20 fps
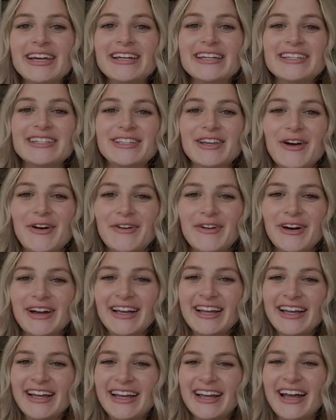So
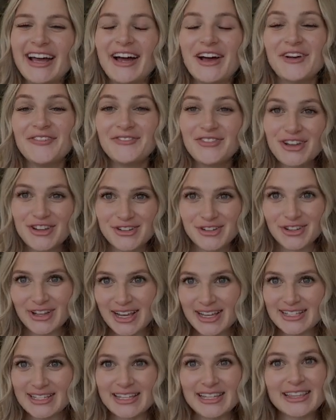a
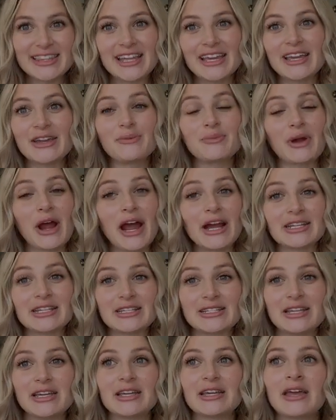visualizing thing and
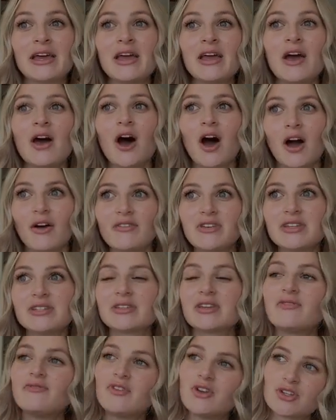practicing,
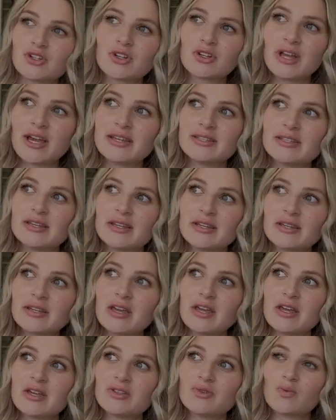obviously visualizing
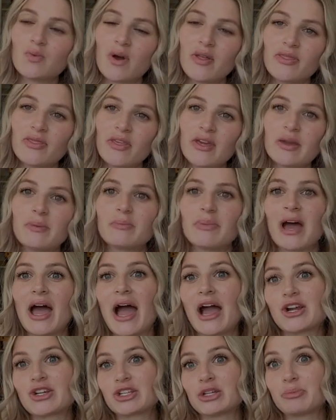is one thing, but
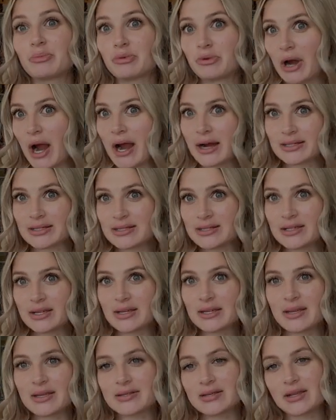actually
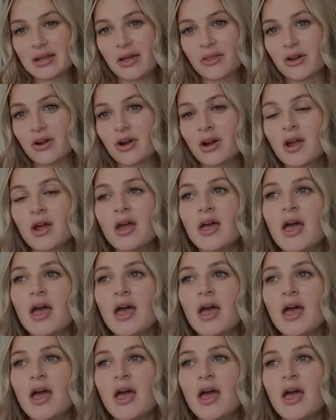practicing is another.